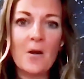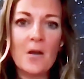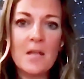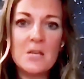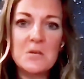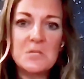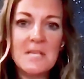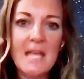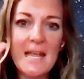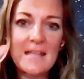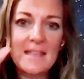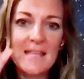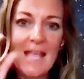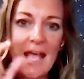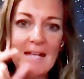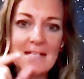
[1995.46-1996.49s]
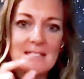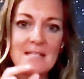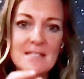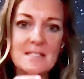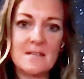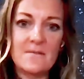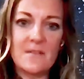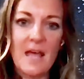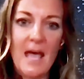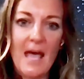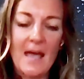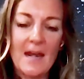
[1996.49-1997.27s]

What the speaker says: And how can you take the essence